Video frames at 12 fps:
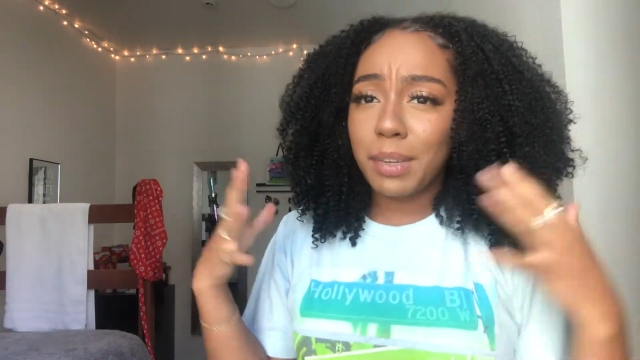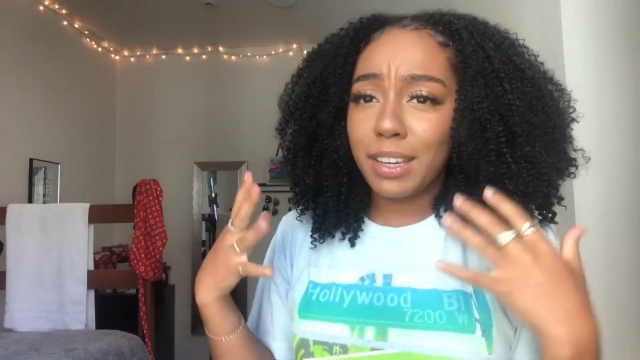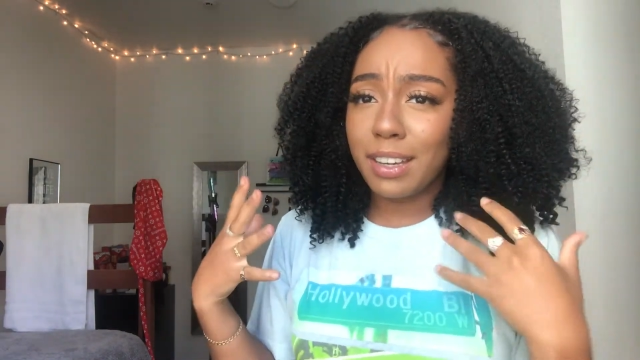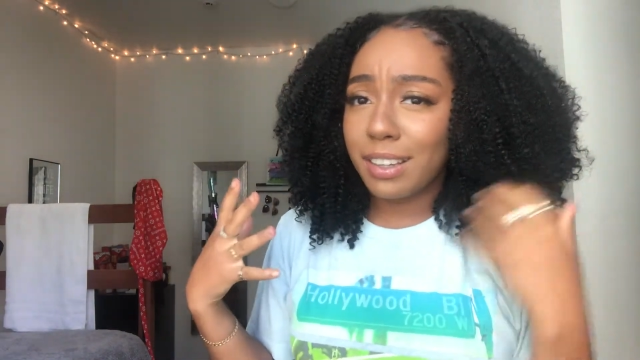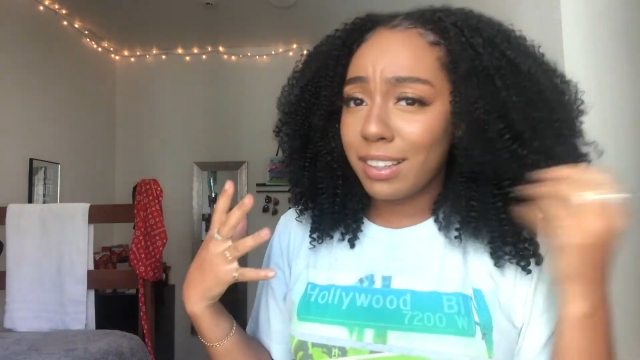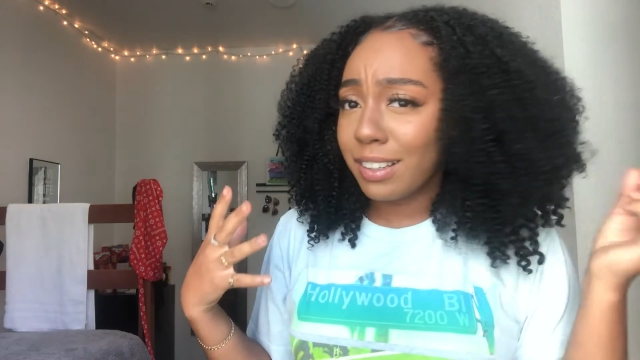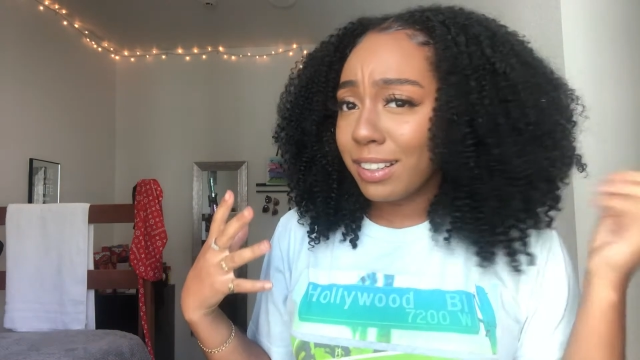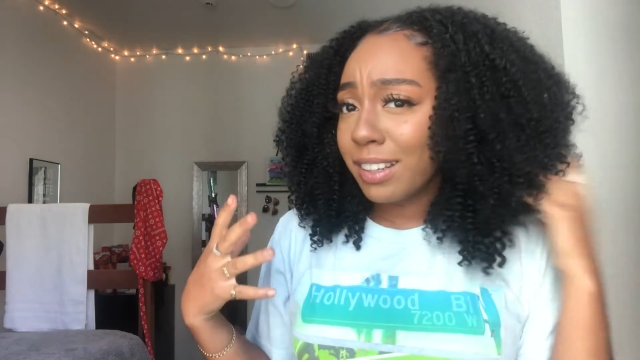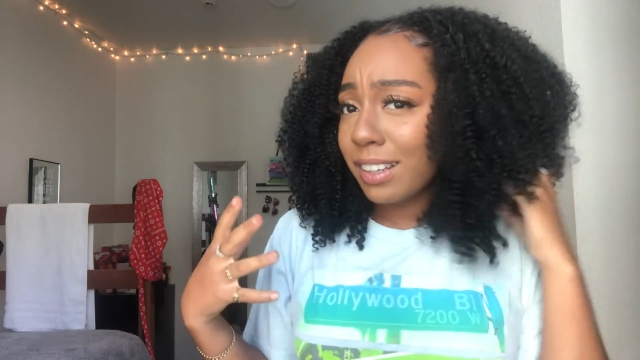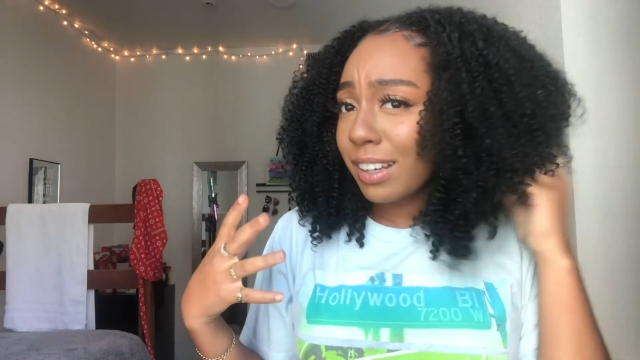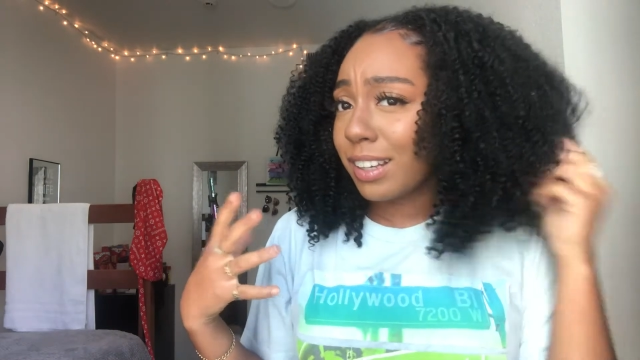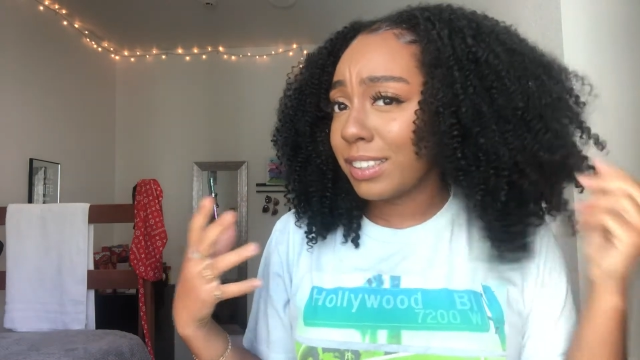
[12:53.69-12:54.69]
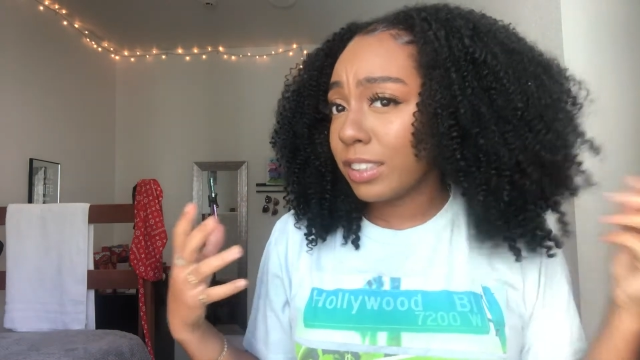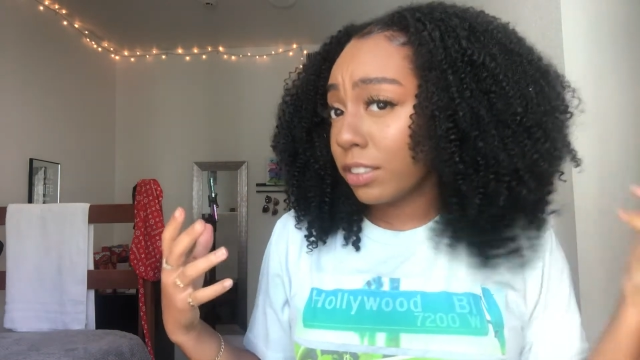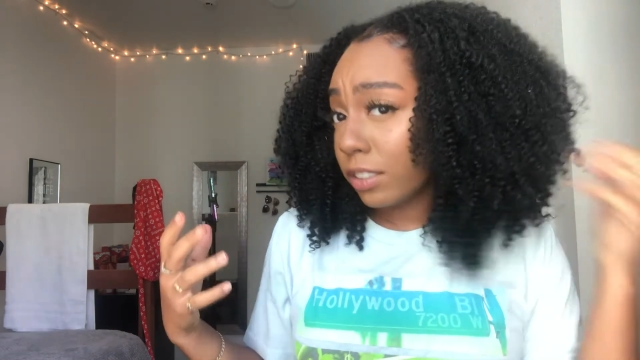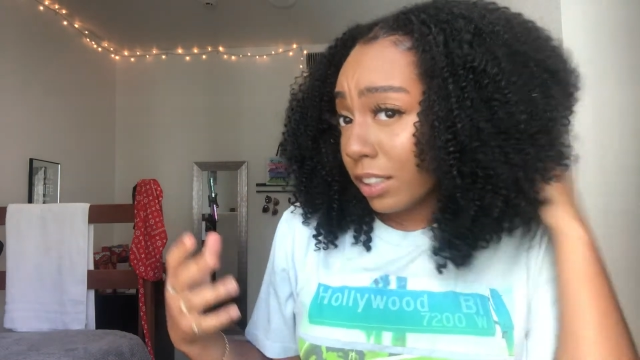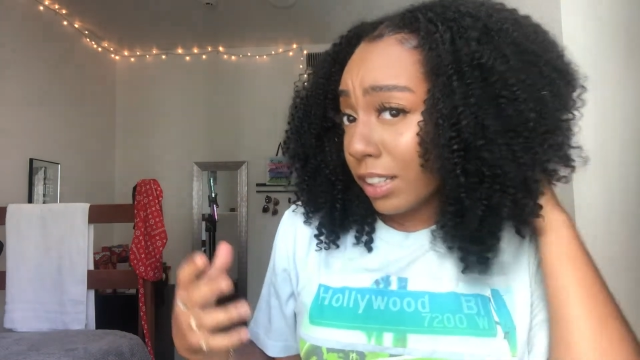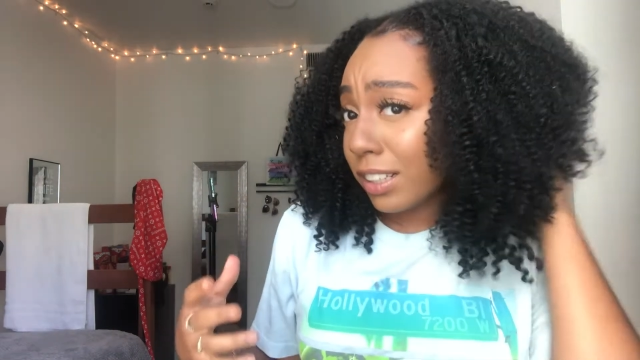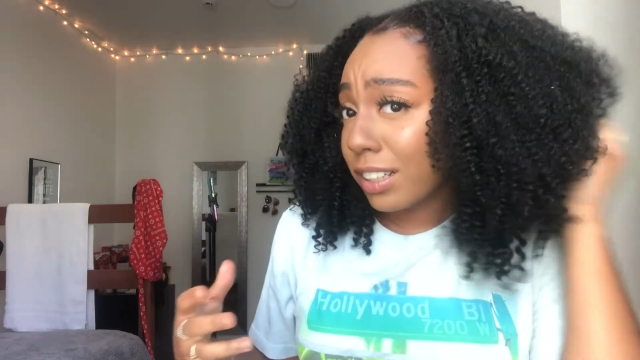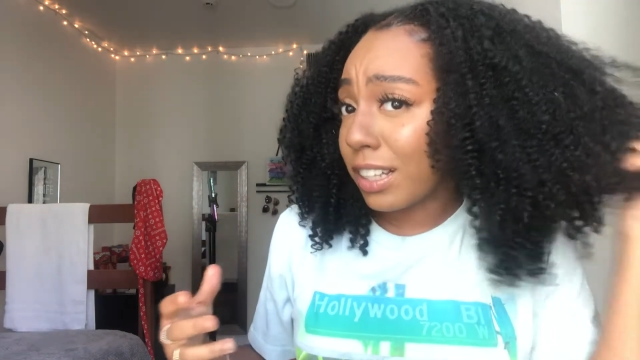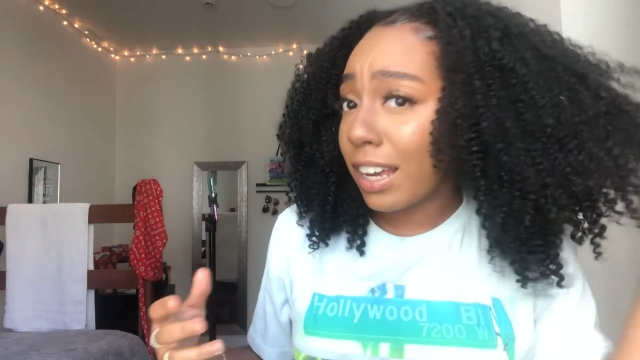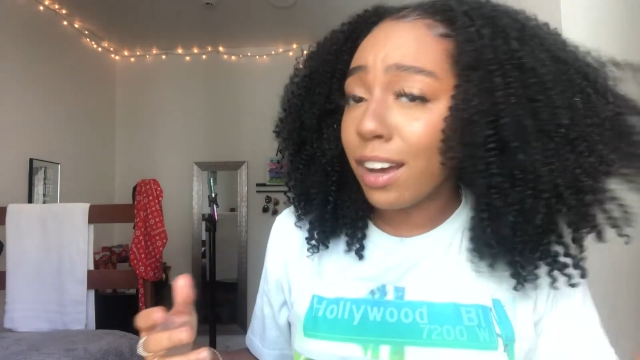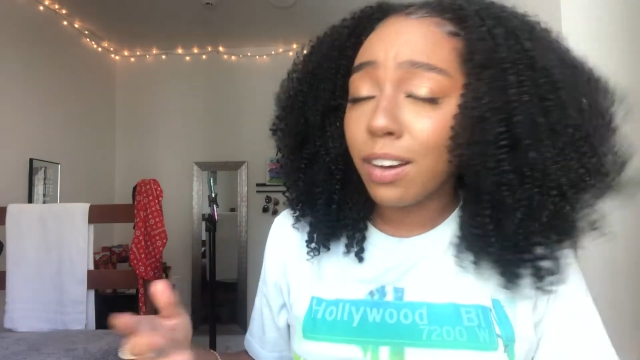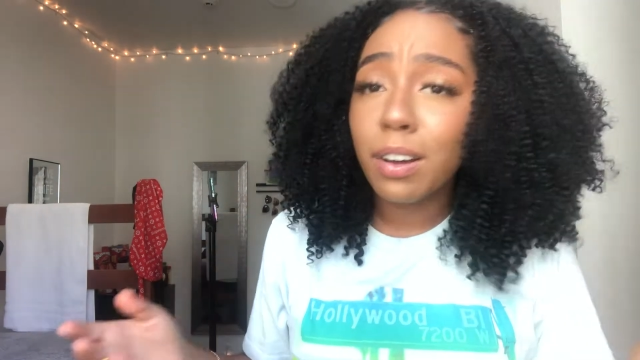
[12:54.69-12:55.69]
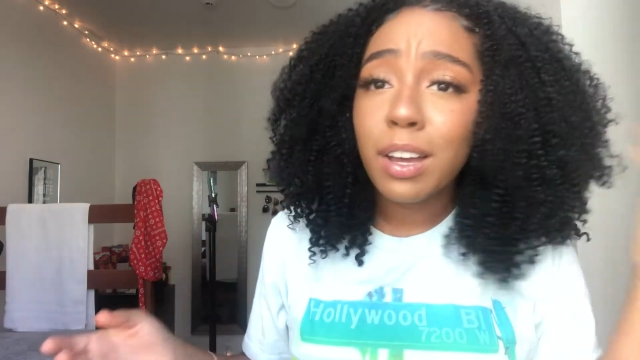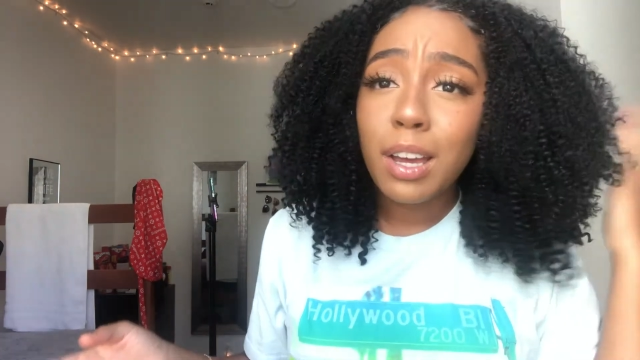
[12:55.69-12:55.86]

and I still look like a clown,